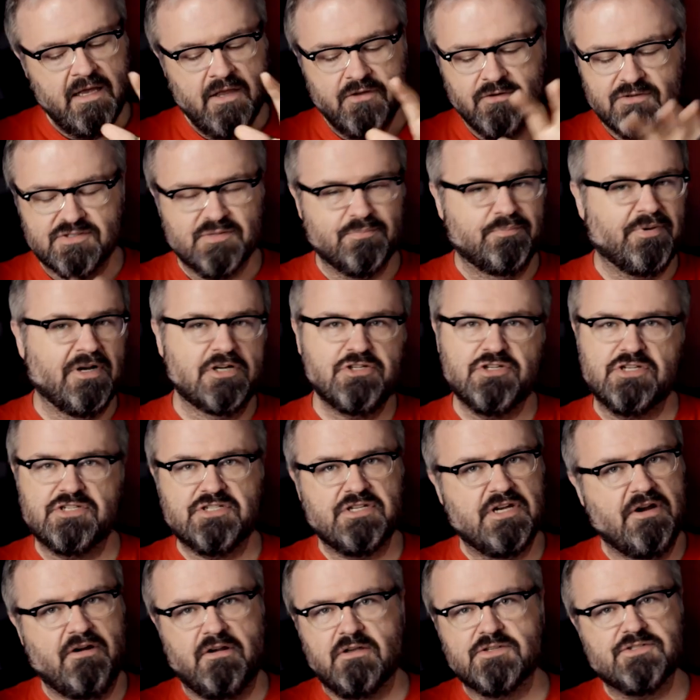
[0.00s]
There's a bunch of
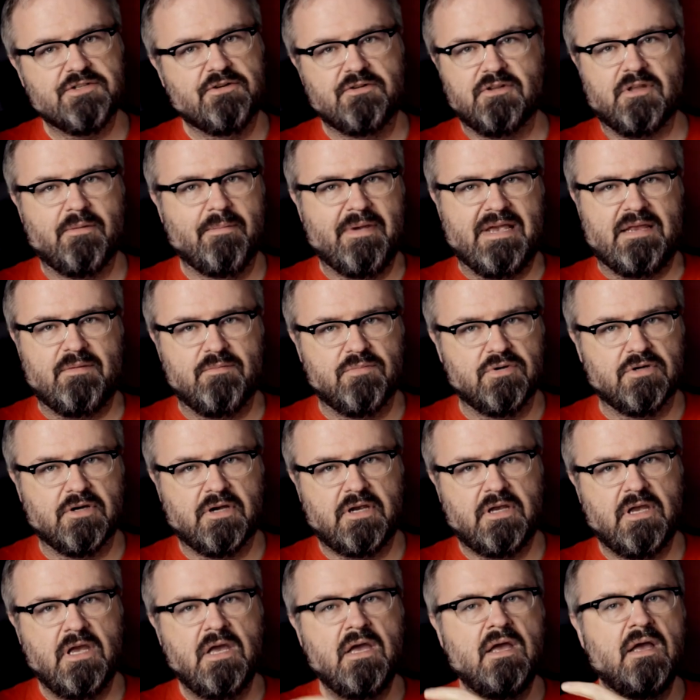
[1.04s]
scenarios that are in the main
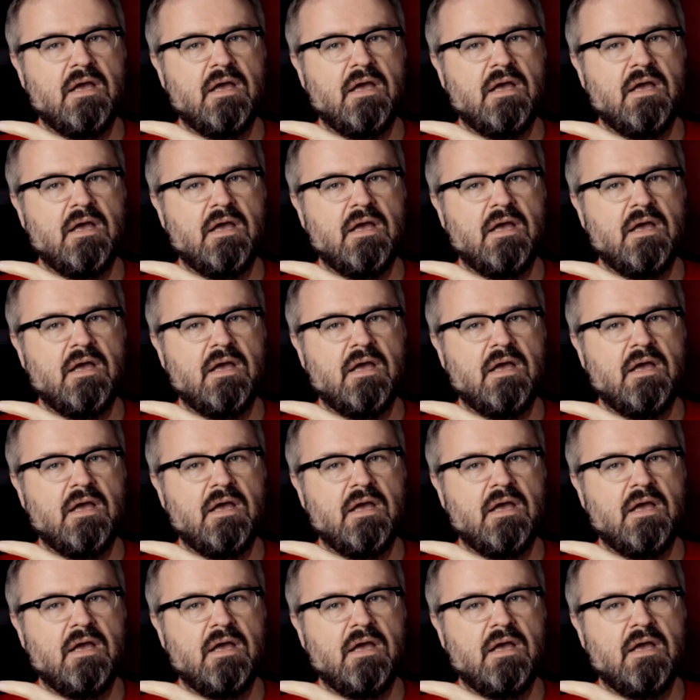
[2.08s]
book.